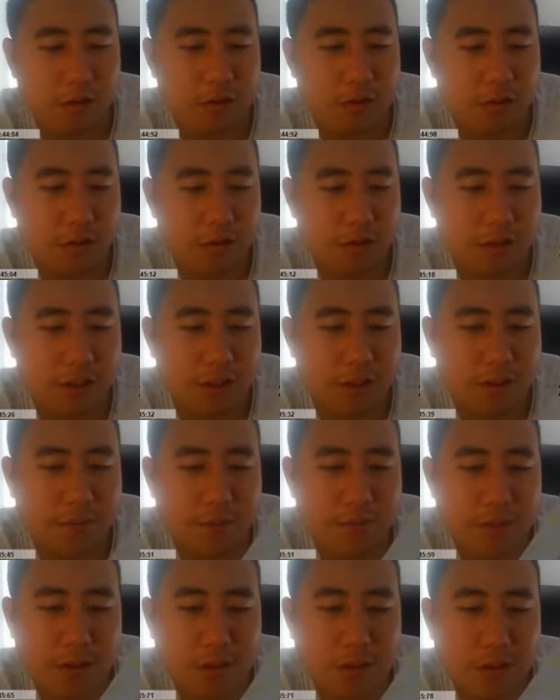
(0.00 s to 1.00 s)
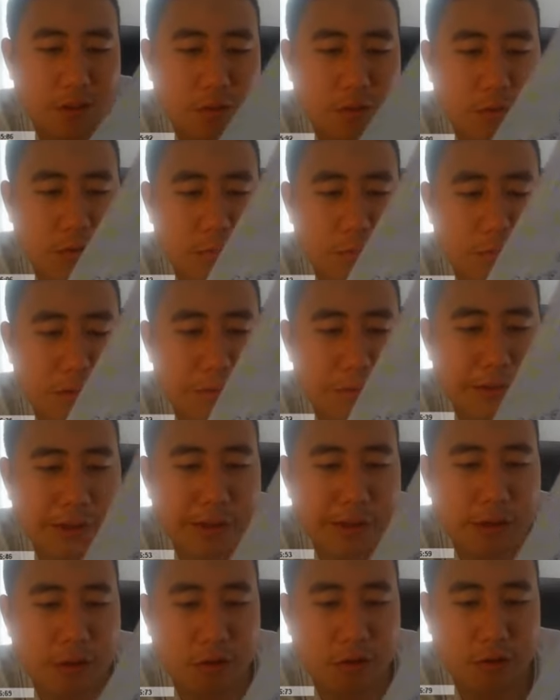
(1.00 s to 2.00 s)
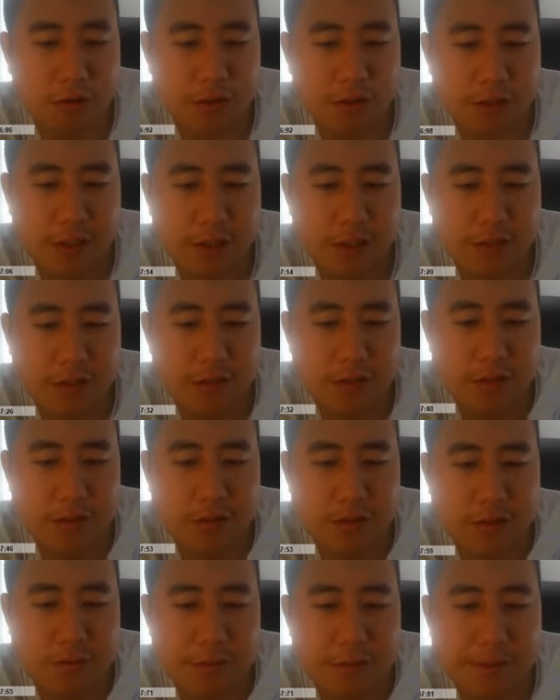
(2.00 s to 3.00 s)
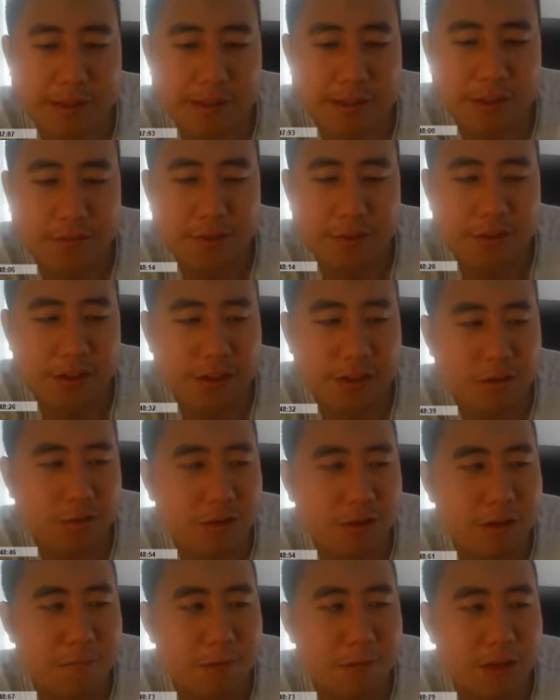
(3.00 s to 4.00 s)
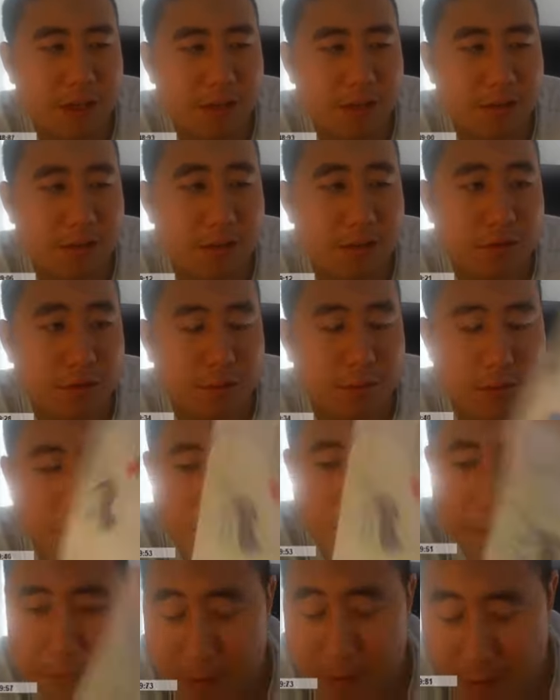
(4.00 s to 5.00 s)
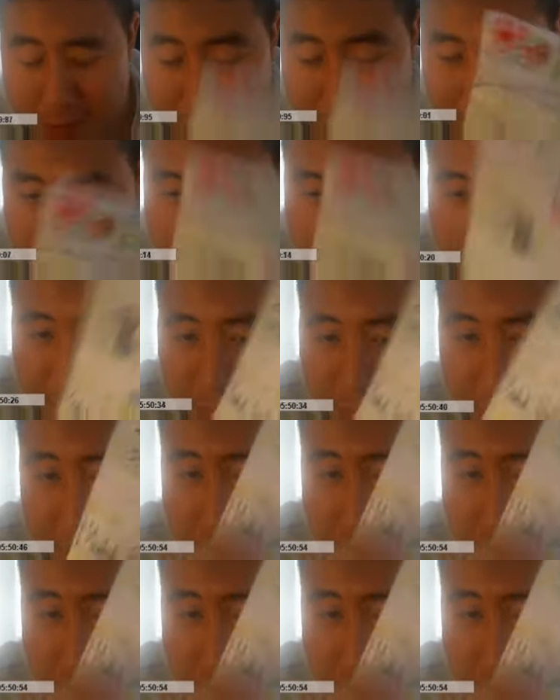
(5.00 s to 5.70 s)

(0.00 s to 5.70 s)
swimming colony, or pre-breeding colony and swimming tufted ducks 12 pack, which